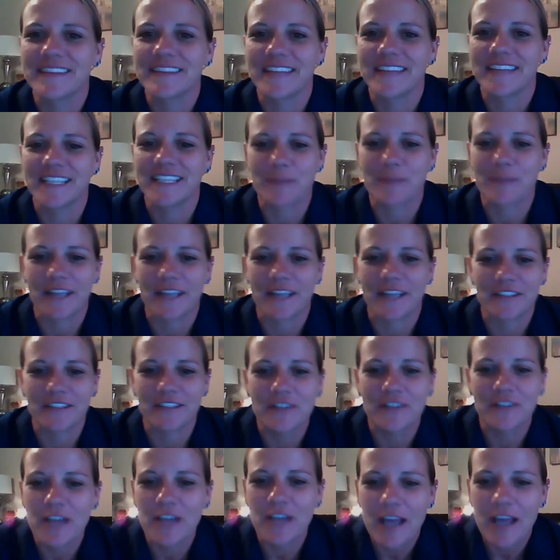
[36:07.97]
Thanks,
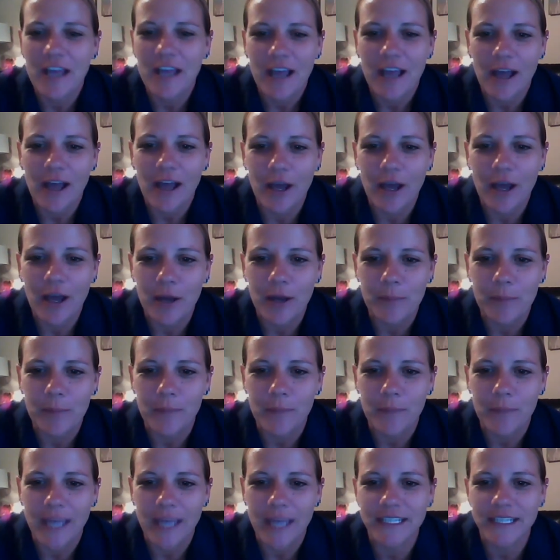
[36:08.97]
Matthew.
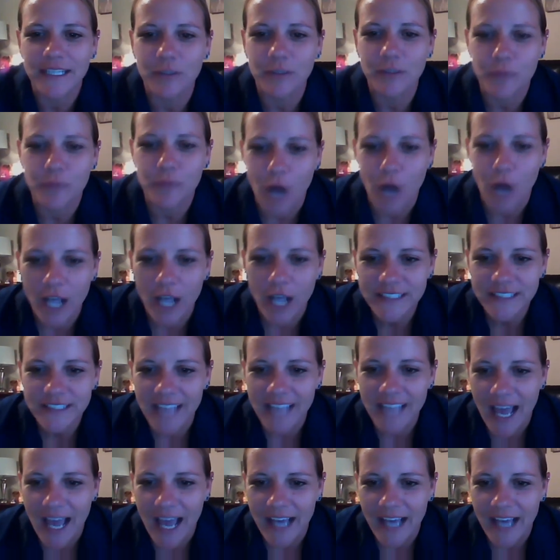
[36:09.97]
And then Ross
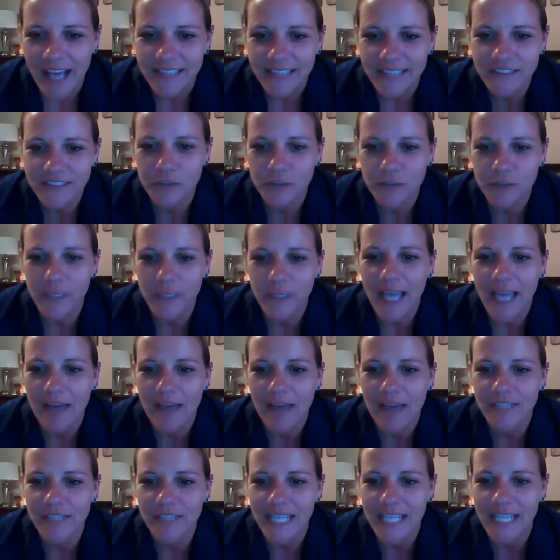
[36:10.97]
asked, do we
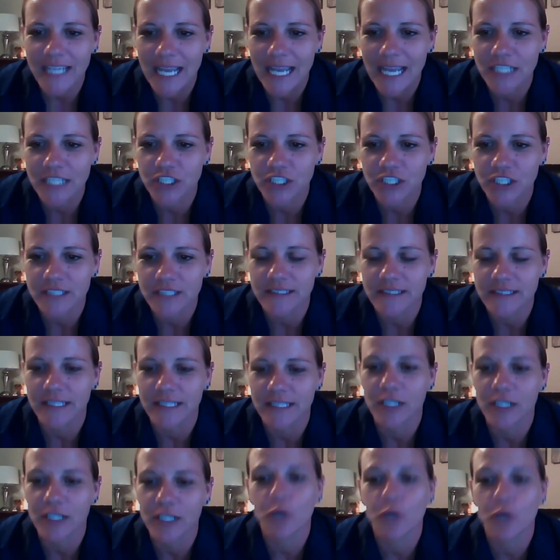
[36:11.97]
have any agents
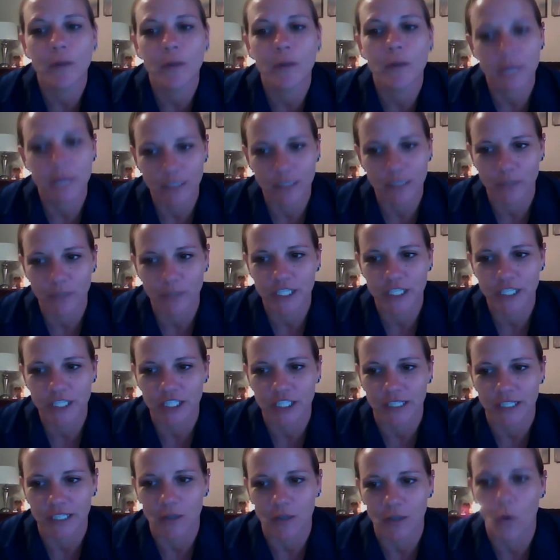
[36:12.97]
in the Caribbean
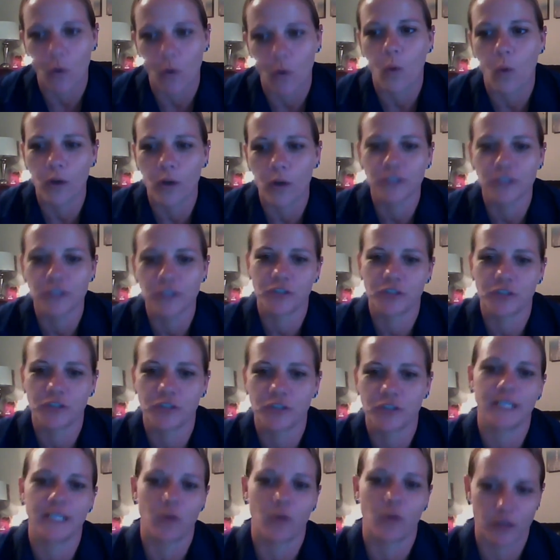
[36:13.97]
region or
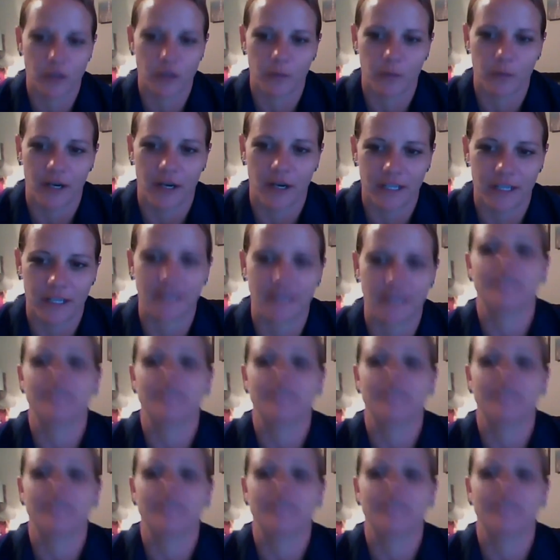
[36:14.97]
strictly North America?